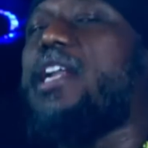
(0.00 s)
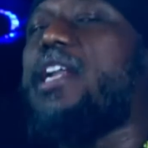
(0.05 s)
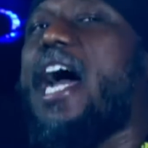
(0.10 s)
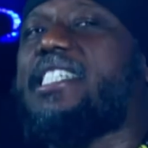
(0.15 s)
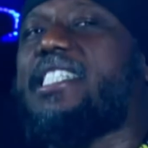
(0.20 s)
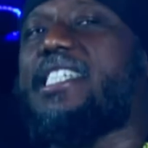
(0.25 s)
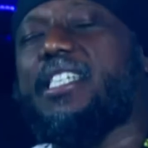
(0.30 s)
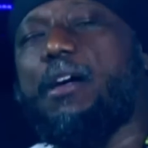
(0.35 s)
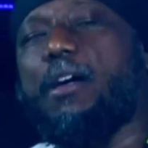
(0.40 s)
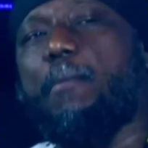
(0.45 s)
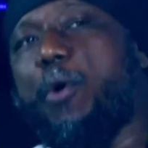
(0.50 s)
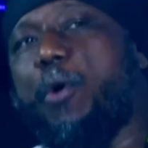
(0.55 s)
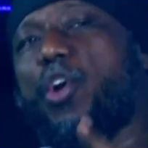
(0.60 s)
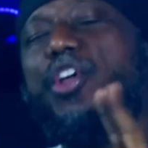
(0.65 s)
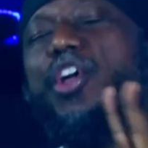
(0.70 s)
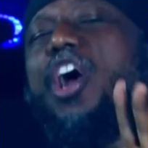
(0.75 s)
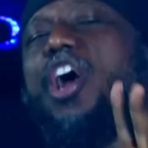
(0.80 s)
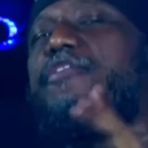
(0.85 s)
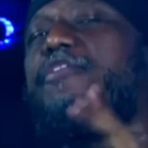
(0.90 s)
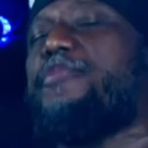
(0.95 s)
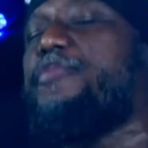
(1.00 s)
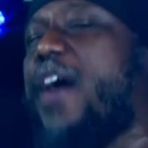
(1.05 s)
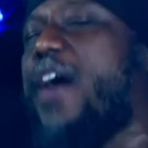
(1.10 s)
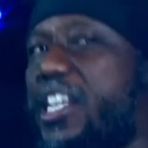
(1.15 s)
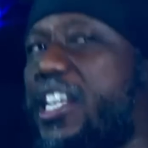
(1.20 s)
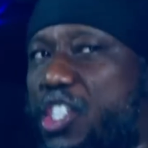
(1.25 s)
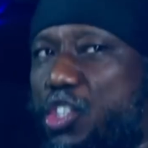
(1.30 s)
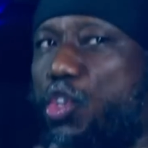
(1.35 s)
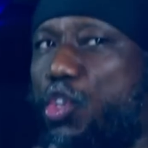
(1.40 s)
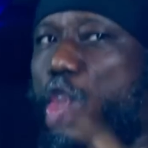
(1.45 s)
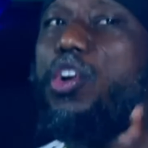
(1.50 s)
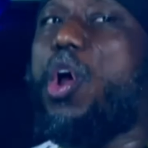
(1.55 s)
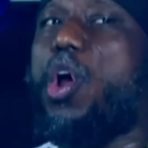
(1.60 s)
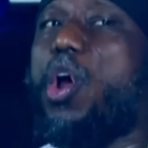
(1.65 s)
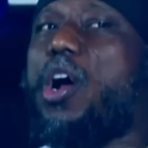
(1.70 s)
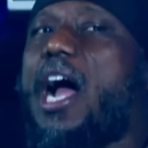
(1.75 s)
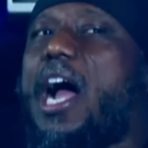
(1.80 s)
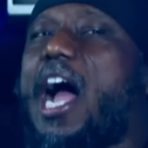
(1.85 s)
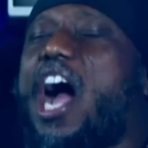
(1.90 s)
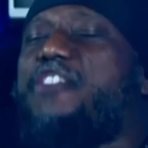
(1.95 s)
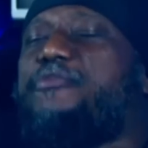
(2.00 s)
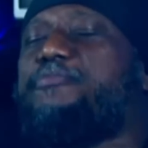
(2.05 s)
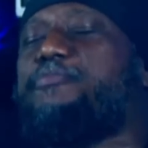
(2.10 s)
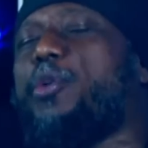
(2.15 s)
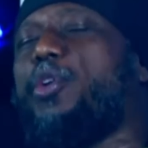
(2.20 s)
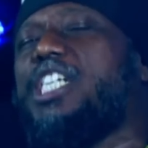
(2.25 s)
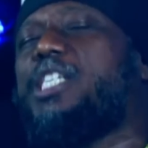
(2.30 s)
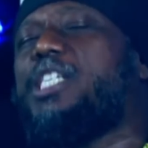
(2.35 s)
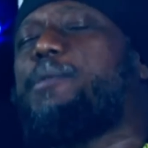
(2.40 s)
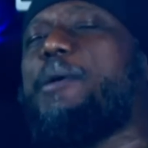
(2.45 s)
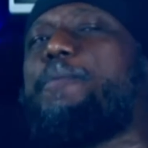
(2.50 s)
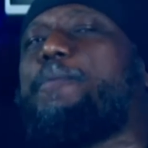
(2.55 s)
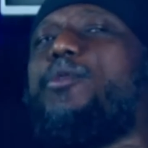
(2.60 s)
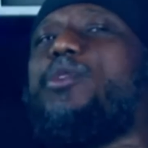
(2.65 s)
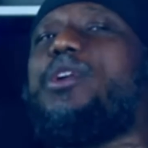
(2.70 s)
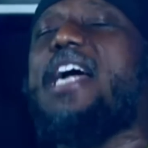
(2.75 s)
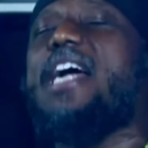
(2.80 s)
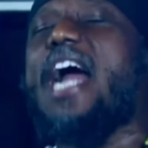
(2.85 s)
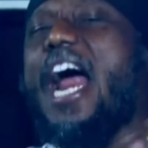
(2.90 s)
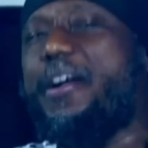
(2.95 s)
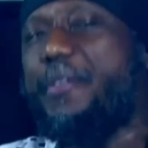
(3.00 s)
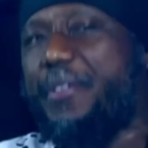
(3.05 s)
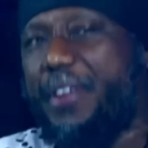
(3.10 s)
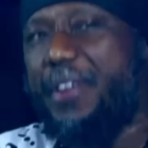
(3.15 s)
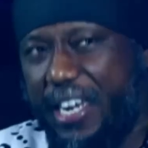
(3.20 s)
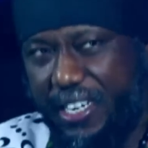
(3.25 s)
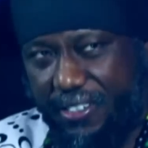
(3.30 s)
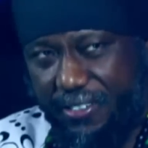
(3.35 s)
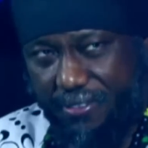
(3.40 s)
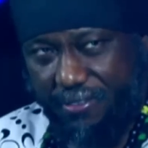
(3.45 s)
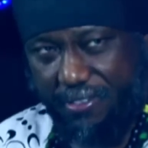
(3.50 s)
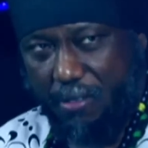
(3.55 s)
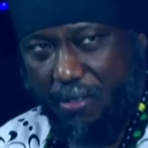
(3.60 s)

that bullion vans no longer have police people carrying